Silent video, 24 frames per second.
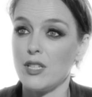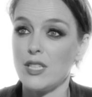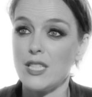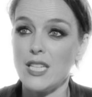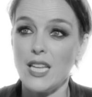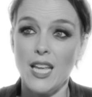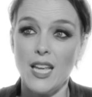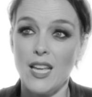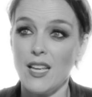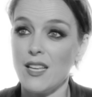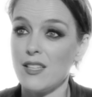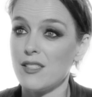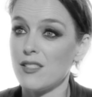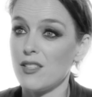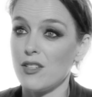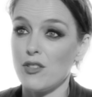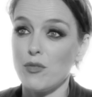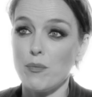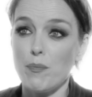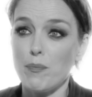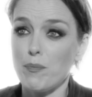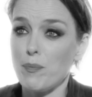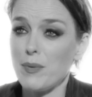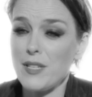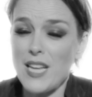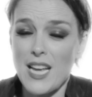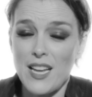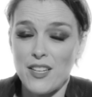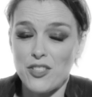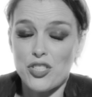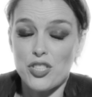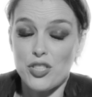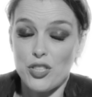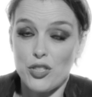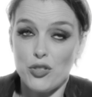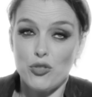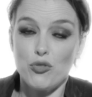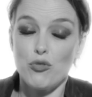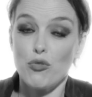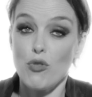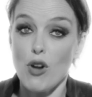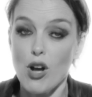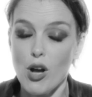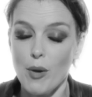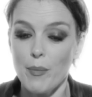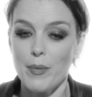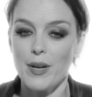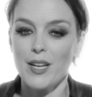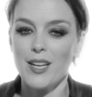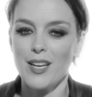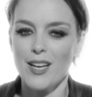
Tears and tension and drama